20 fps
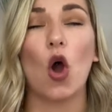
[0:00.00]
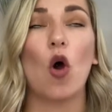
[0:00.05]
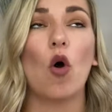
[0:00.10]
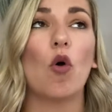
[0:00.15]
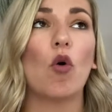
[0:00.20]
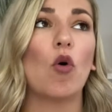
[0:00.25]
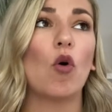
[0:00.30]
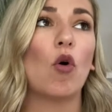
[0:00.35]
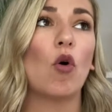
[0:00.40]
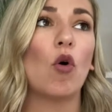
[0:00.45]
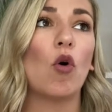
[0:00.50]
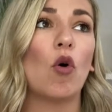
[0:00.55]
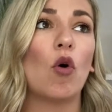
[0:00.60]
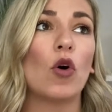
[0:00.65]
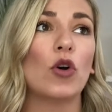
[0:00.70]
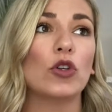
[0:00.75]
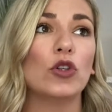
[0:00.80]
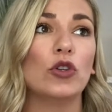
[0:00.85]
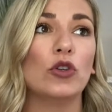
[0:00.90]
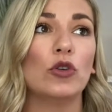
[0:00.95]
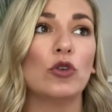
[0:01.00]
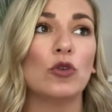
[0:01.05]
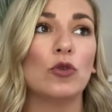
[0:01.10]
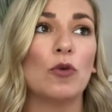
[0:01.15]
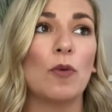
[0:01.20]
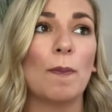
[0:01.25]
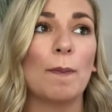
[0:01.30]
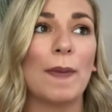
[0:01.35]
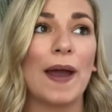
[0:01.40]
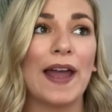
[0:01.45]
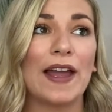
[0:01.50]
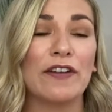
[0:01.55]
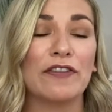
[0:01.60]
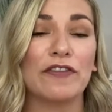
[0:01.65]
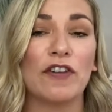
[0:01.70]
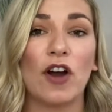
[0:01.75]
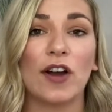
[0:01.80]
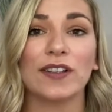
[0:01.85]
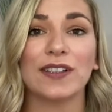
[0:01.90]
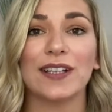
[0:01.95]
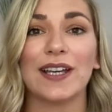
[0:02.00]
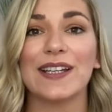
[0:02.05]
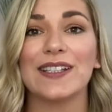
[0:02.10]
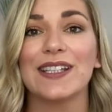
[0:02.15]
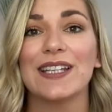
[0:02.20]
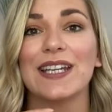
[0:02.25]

or you may find that it's